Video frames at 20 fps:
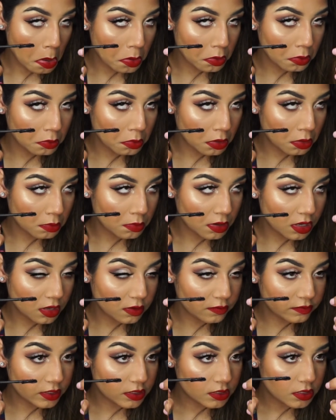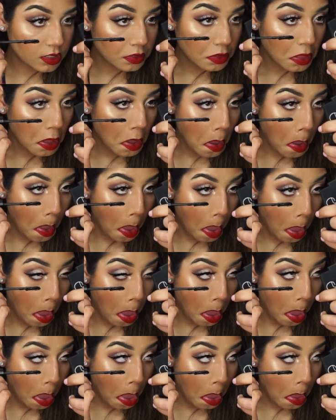want to make a face like that?
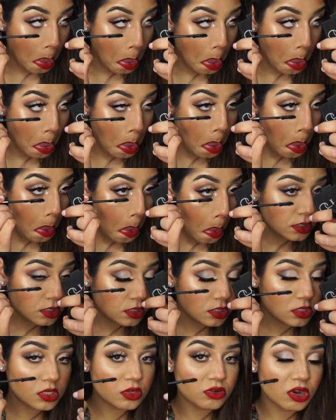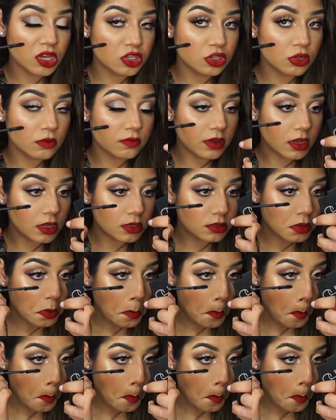Stretch your face.